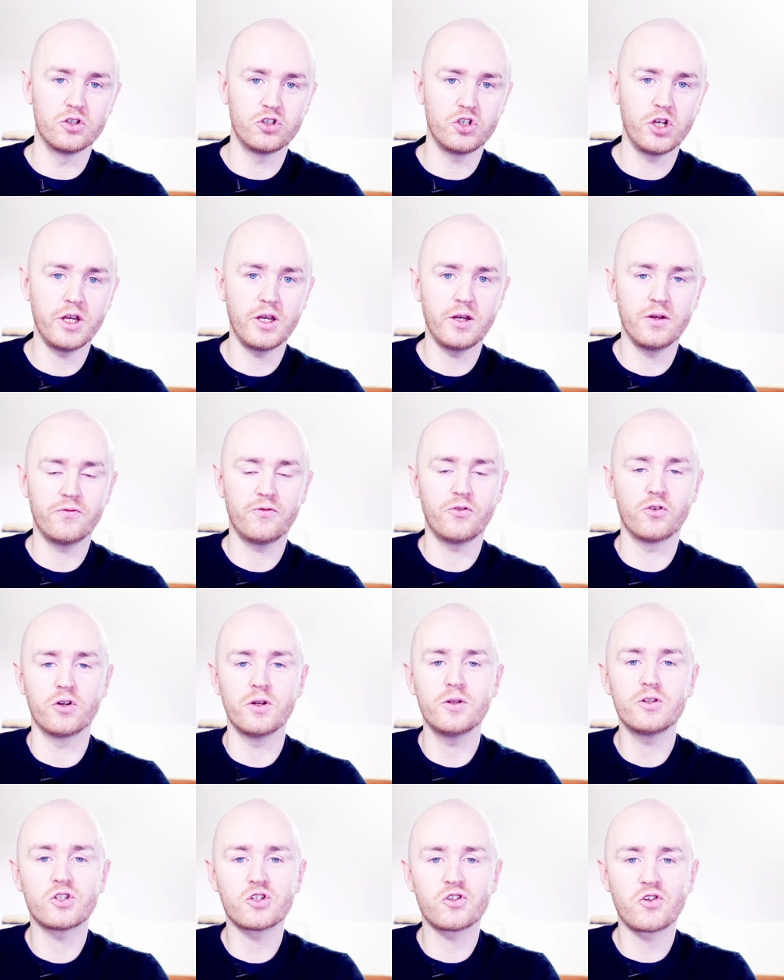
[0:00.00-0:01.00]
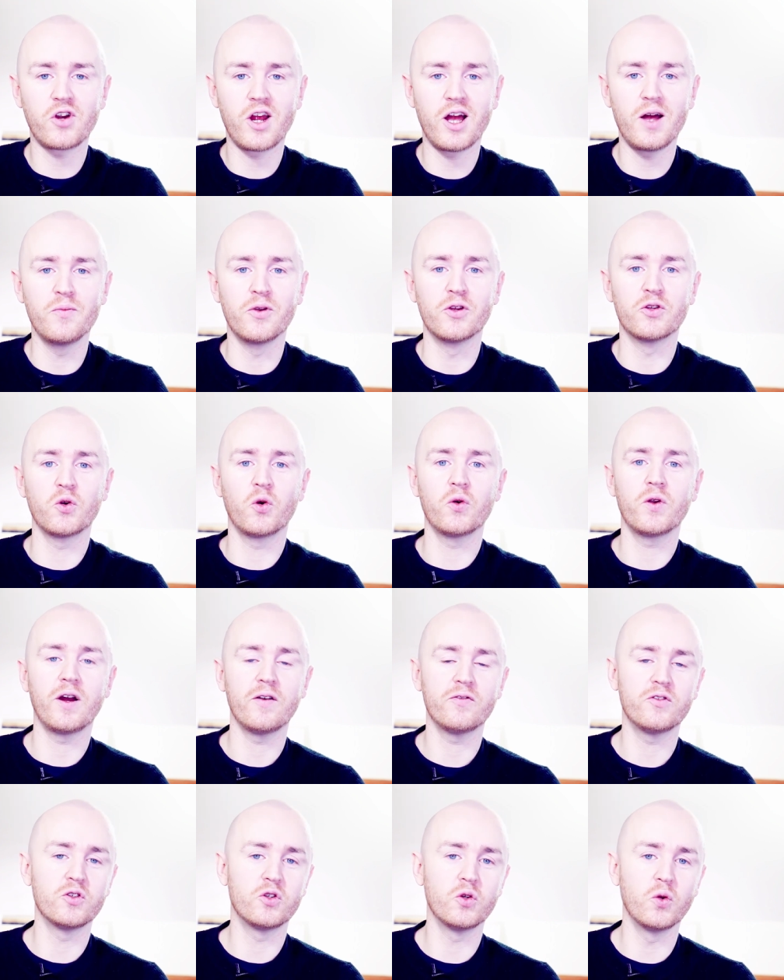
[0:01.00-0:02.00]
gym, for Instagram. You don't
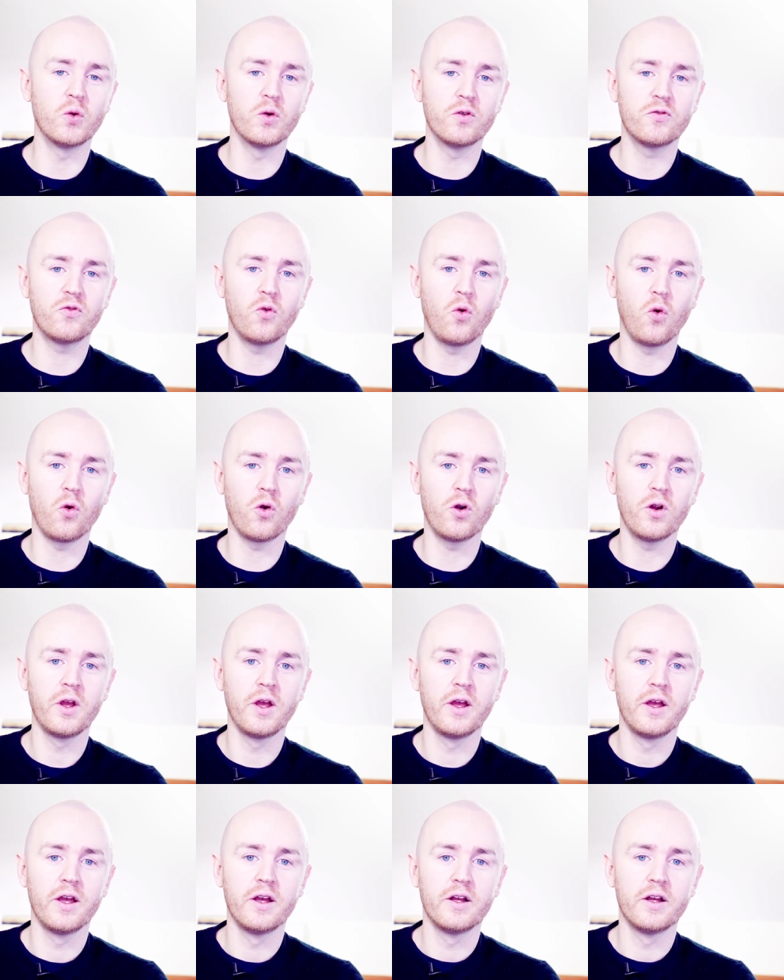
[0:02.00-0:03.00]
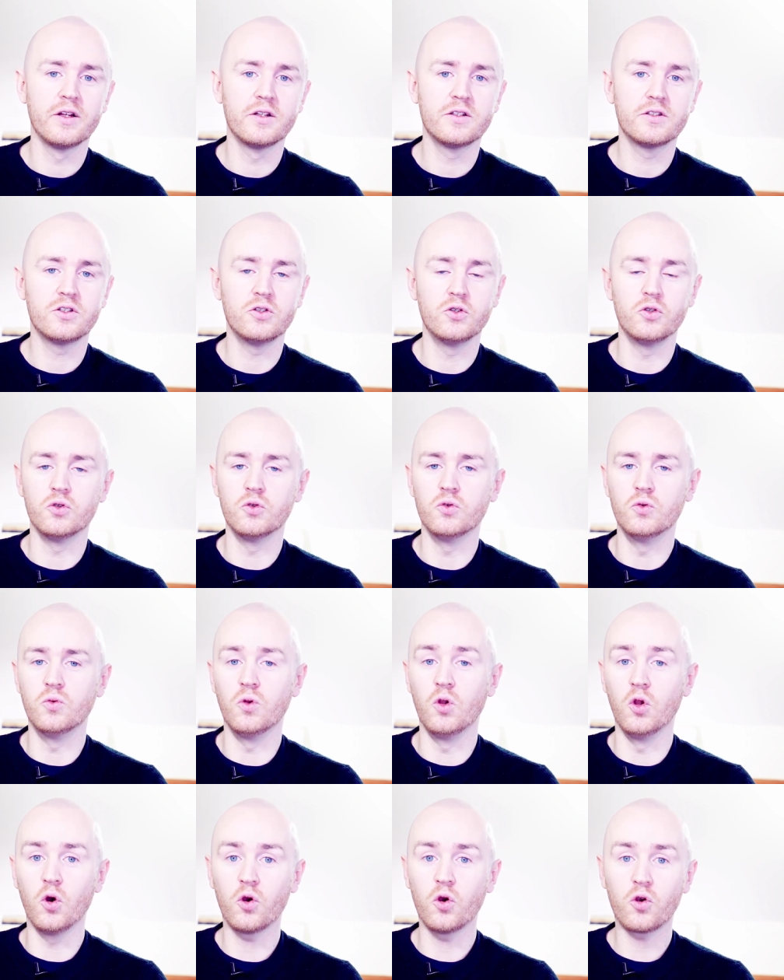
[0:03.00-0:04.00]
have to do it to
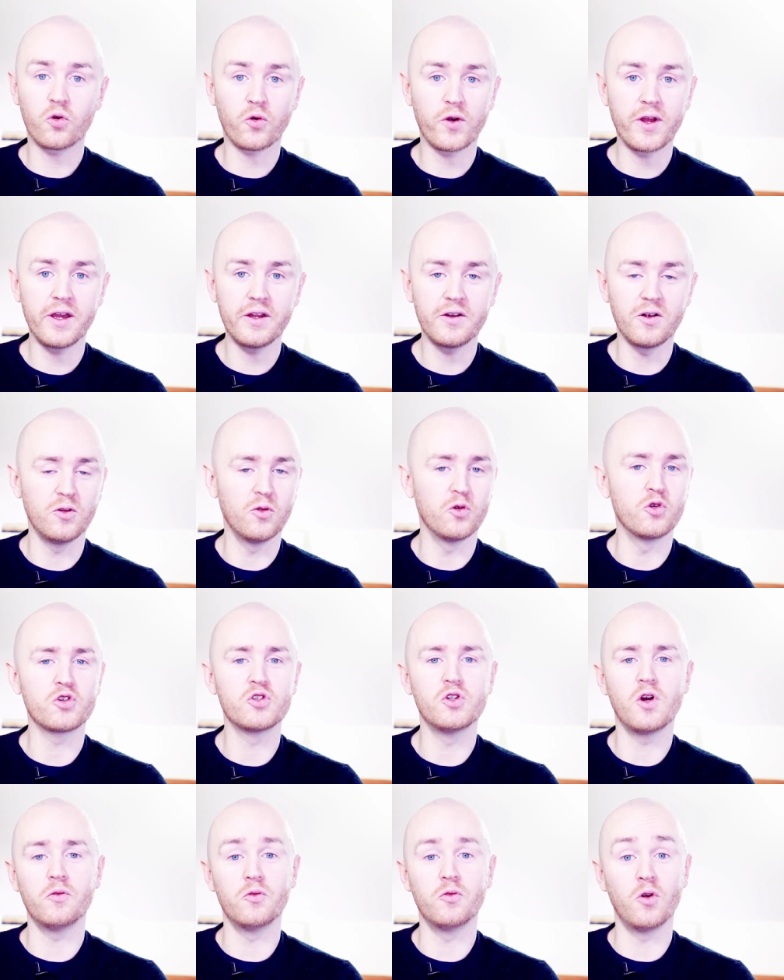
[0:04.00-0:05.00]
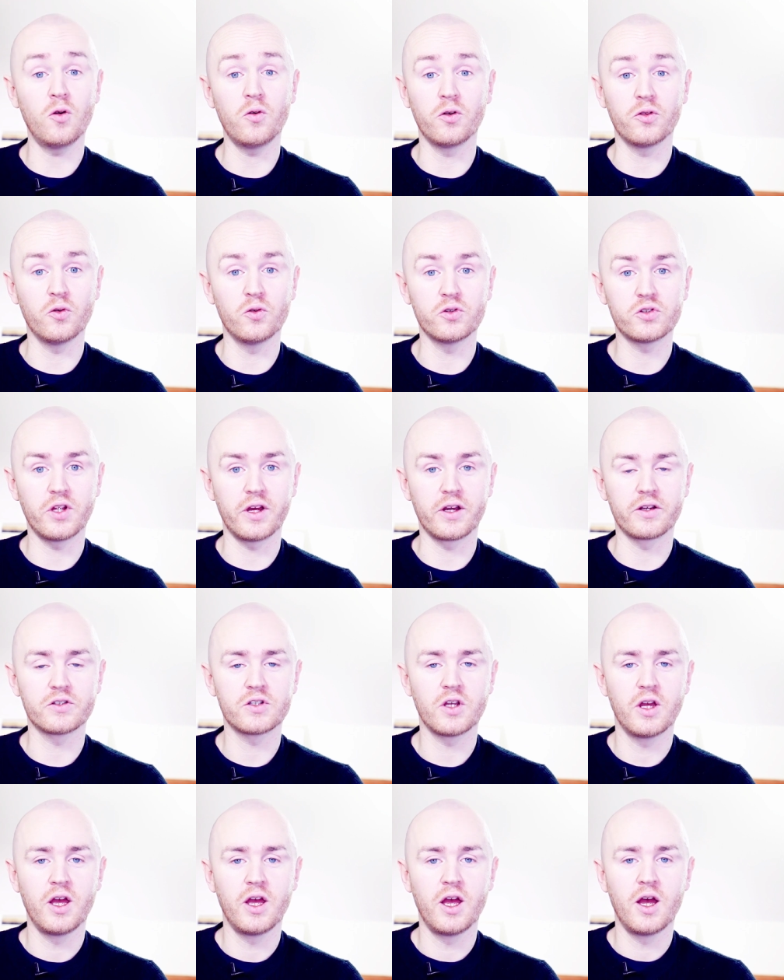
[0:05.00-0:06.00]
look great, although there's nothing wrong with those
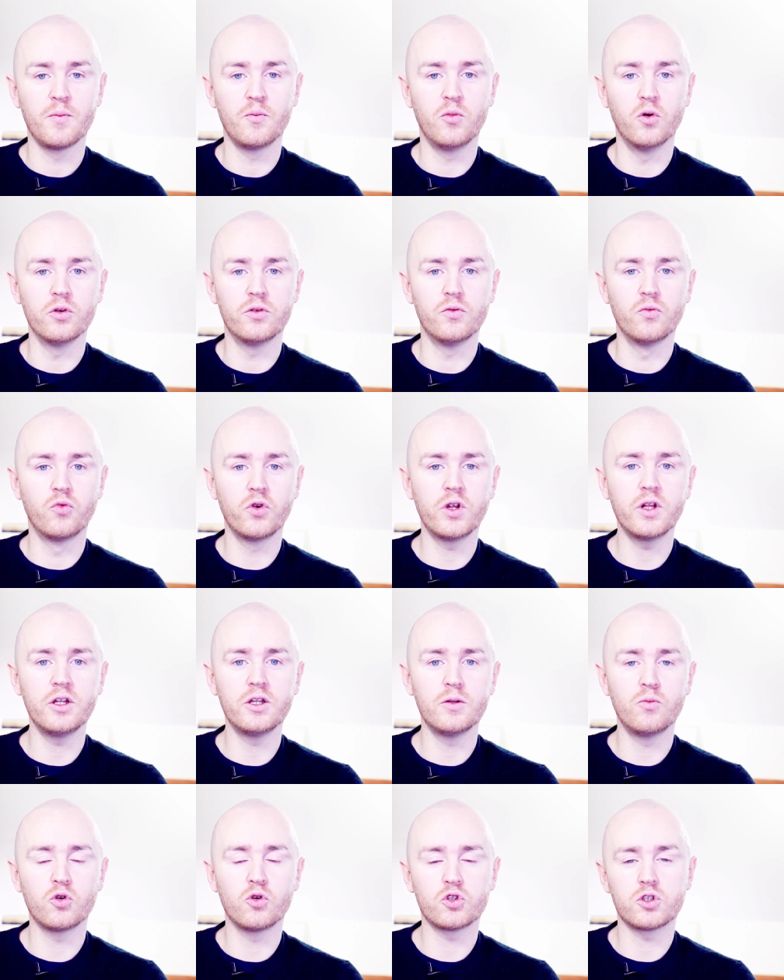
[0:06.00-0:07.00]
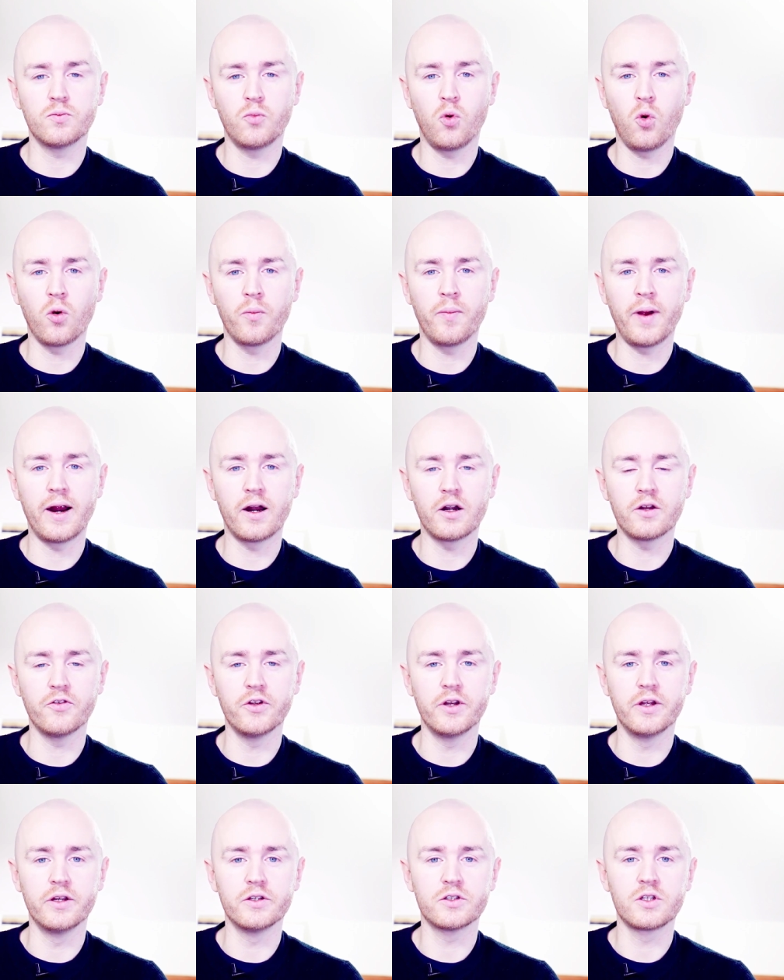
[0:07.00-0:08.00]
things. But really, the most important part of
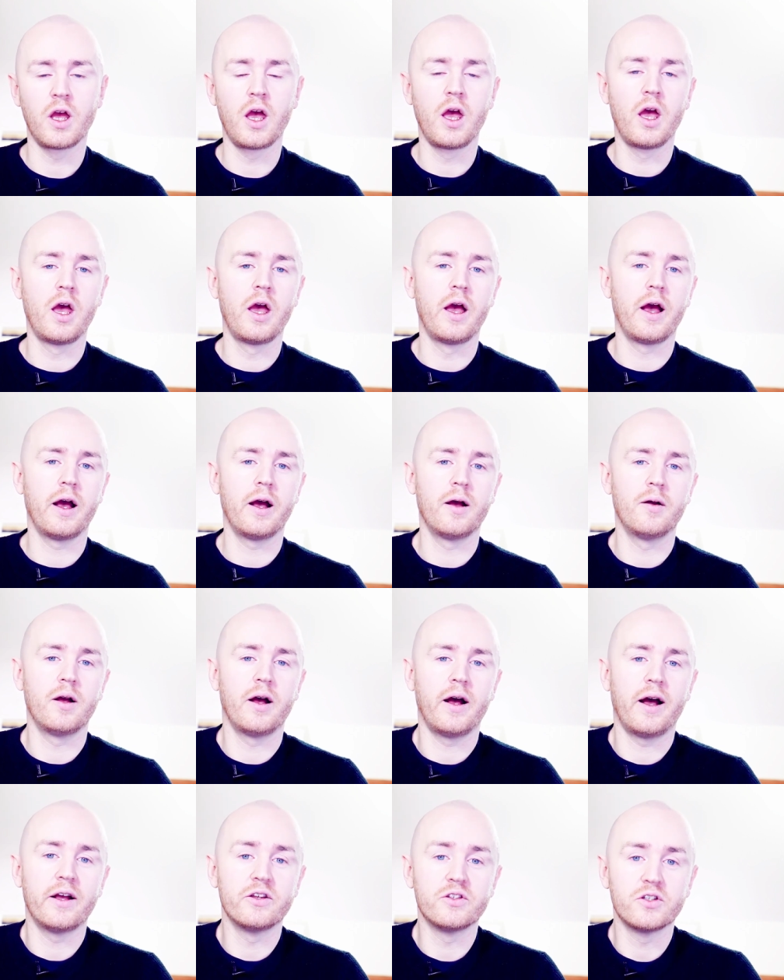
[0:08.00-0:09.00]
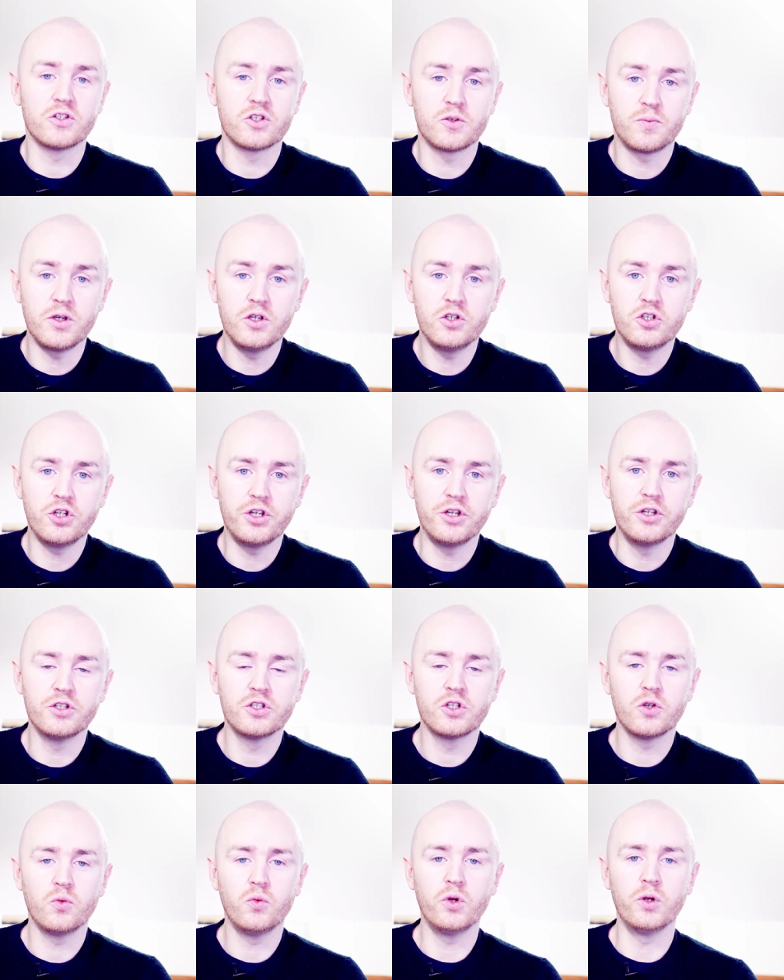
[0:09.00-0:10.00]
it is, as a
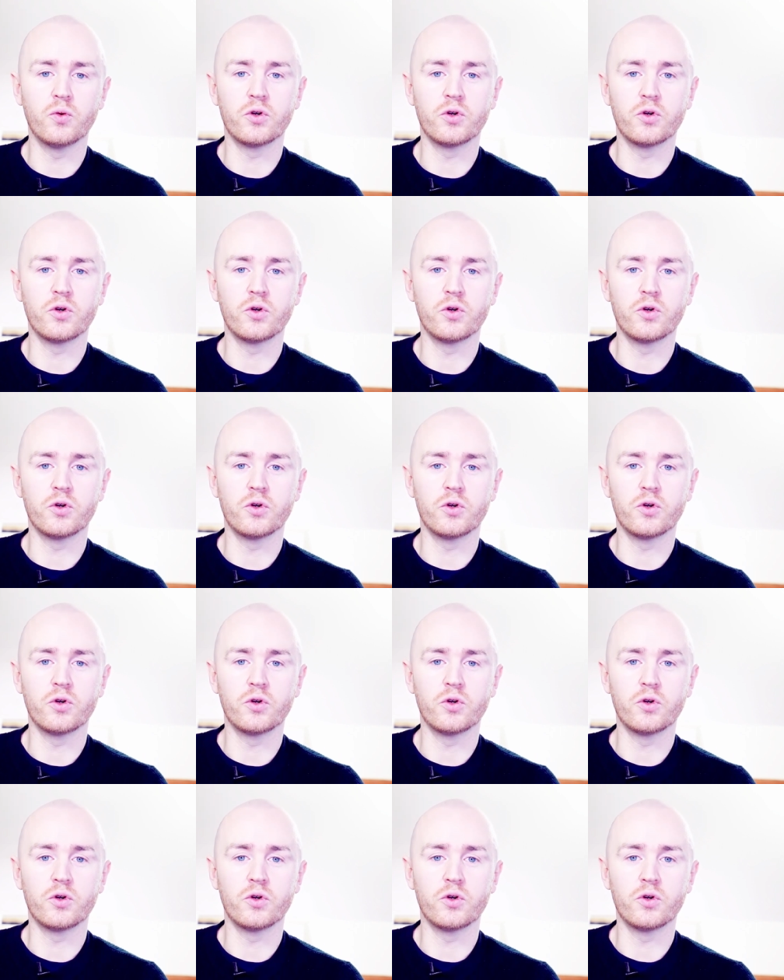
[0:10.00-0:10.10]
species, we